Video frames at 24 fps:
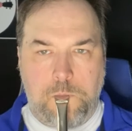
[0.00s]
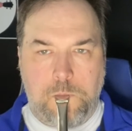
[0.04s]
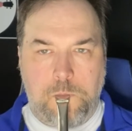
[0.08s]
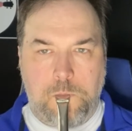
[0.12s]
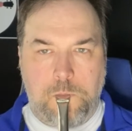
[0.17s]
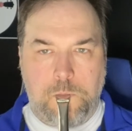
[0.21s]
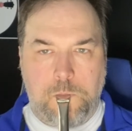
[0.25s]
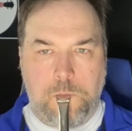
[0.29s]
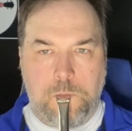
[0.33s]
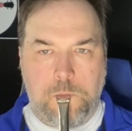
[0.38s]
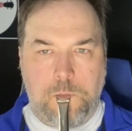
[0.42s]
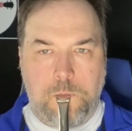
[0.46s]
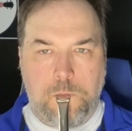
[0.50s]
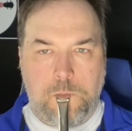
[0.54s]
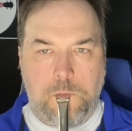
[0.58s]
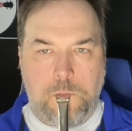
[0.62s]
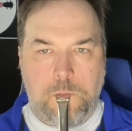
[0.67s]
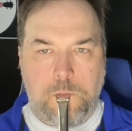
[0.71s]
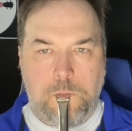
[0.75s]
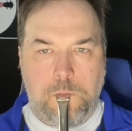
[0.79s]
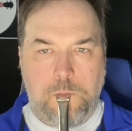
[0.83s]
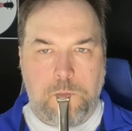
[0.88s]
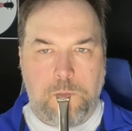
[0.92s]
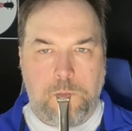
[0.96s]

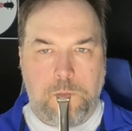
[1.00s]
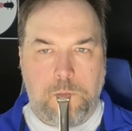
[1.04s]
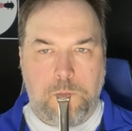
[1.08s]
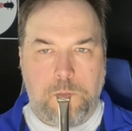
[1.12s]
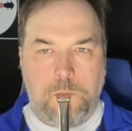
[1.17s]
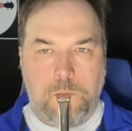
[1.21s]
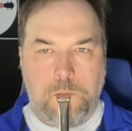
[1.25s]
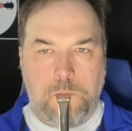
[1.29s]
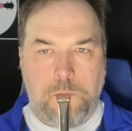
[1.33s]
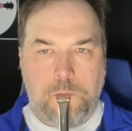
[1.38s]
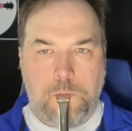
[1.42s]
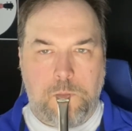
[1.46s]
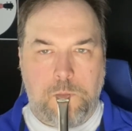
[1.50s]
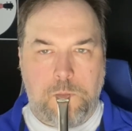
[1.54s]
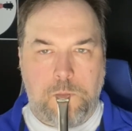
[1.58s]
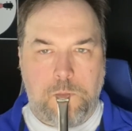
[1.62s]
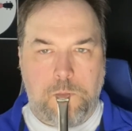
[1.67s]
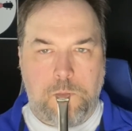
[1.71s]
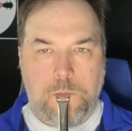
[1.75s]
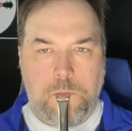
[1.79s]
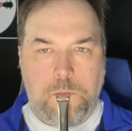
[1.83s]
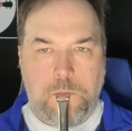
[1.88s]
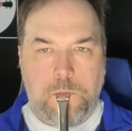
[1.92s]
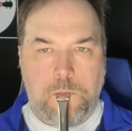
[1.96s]

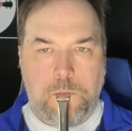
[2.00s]
Nothing is said.